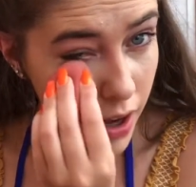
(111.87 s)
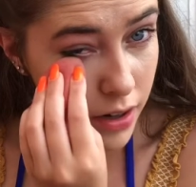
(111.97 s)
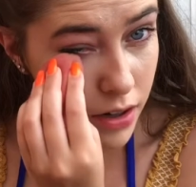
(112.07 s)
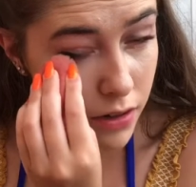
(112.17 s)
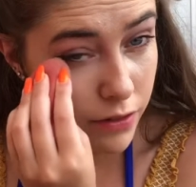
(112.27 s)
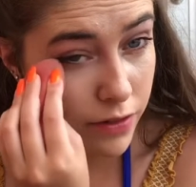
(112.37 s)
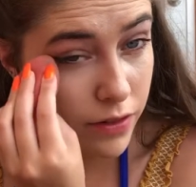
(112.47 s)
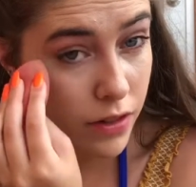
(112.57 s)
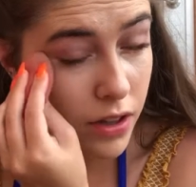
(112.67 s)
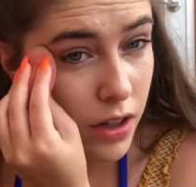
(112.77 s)
kind of.
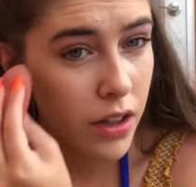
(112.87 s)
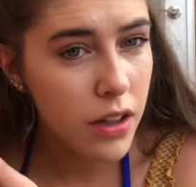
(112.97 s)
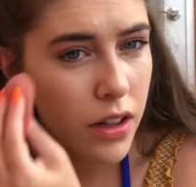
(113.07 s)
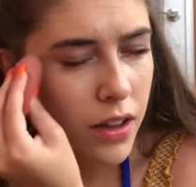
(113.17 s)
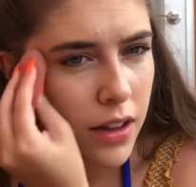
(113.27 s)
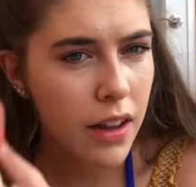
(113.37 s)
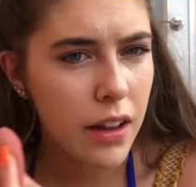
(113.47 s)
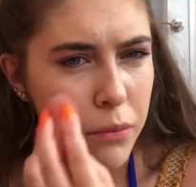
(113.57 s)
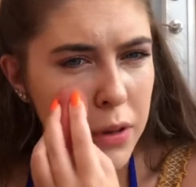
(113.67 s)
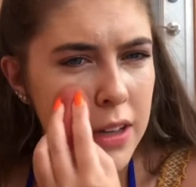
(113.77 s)

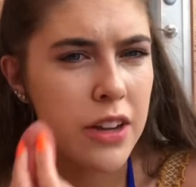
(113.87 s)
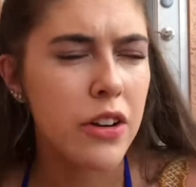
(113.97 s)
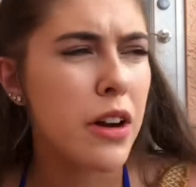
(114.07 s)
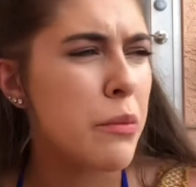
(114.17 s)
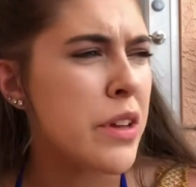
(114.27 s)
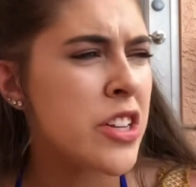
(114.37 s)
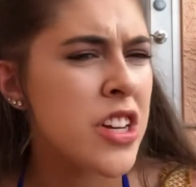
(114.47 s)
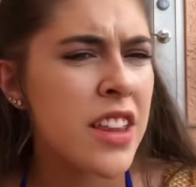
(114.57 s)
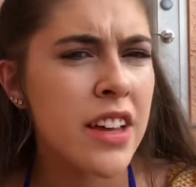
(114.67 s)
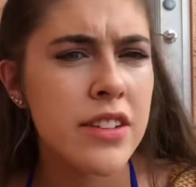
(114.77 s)
Like Madeira Beach,
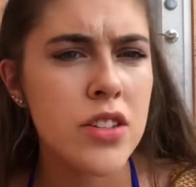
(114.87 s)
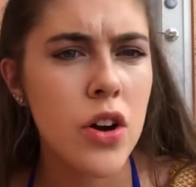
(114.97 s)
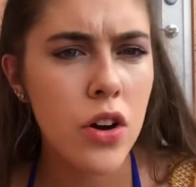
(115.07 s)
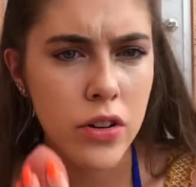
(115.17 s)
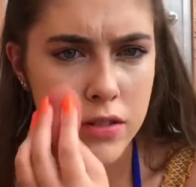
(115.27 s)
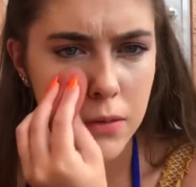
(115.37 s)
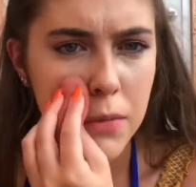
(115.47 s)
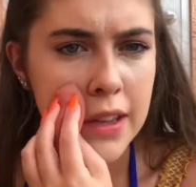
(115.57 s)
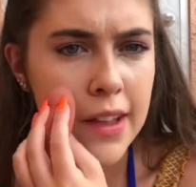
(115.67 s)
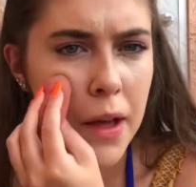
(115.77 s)
I think it's called, or
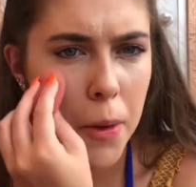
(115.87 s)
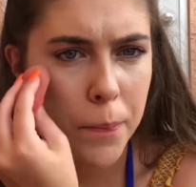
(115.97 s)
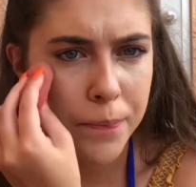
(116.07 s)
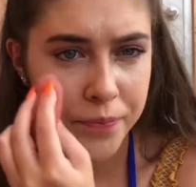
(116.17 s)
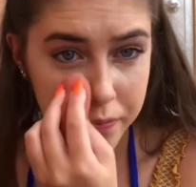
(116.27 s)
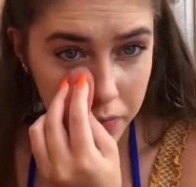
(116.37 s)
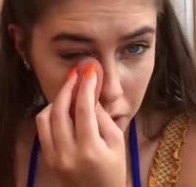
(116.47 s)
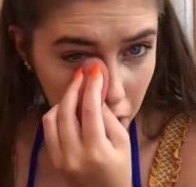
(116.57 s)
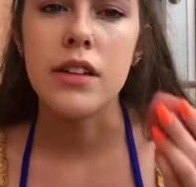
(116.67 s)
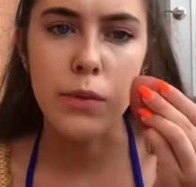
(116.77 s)
something like that.
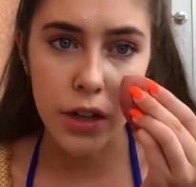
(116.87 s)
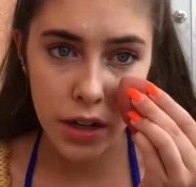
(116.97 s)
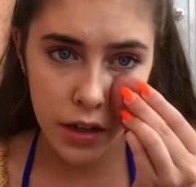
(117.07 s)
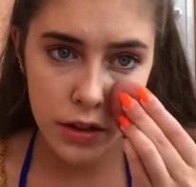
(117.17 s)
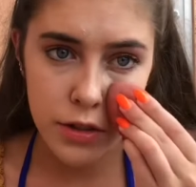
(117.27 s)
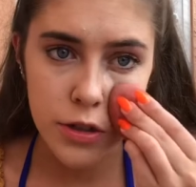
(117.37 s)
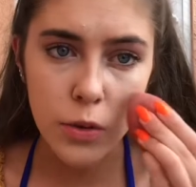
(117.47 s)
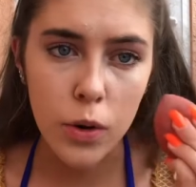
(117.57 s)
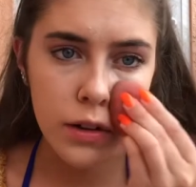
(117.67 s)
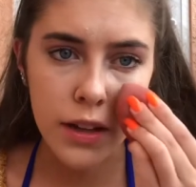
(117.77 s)
We're gonna go to
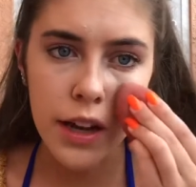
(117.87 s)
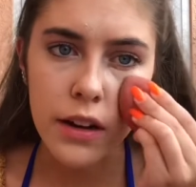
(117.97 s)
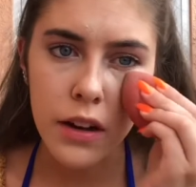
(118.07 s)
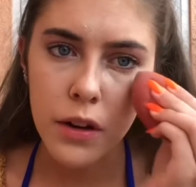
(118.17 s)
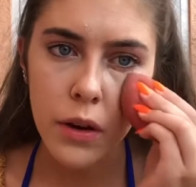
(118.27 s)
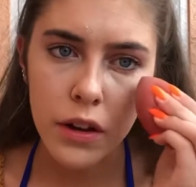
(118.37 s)
Orlando